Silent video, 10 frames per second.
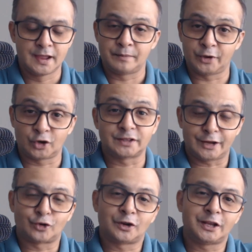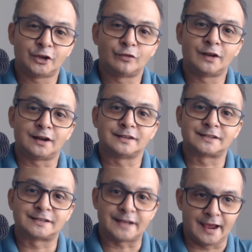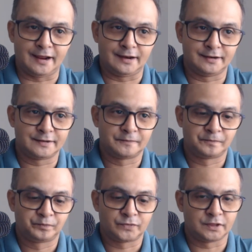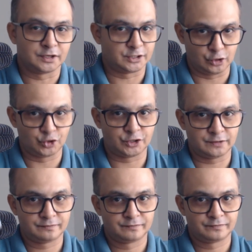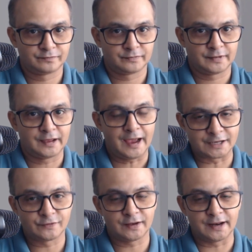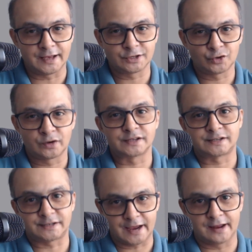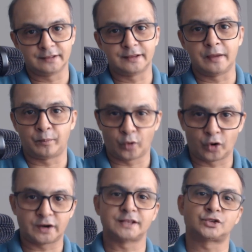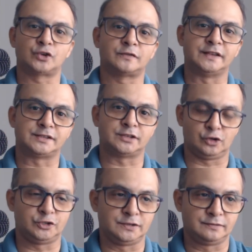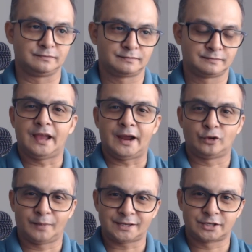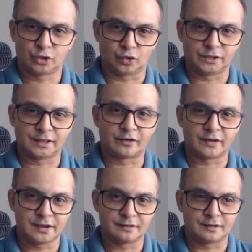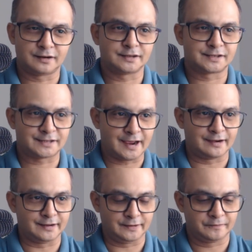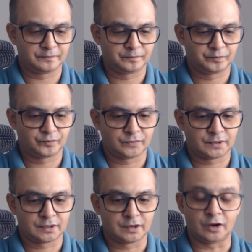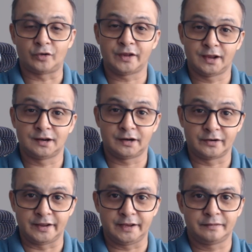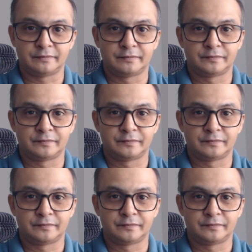because then only you will understand the solution as well as you understand the importance of this solution. And you must know that the real understanding or real learning